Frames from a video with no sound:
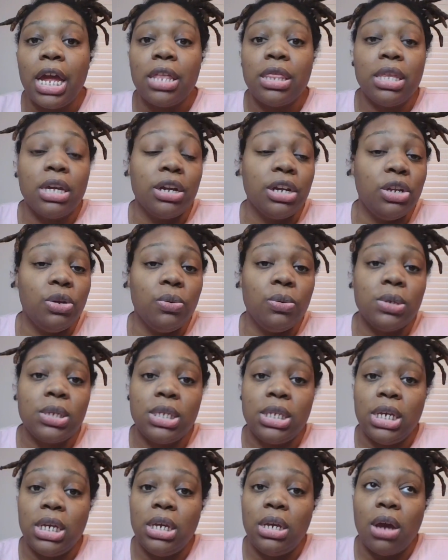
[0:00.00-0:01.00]
There you will
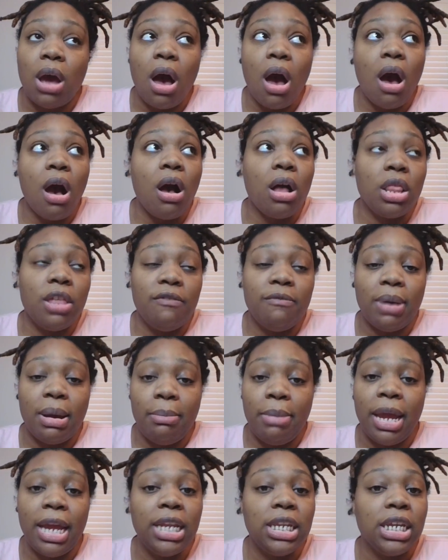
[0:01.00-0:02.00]
see all of my
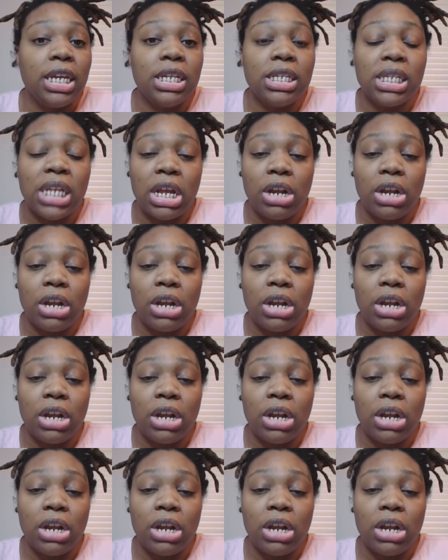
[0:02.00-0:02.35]
paintings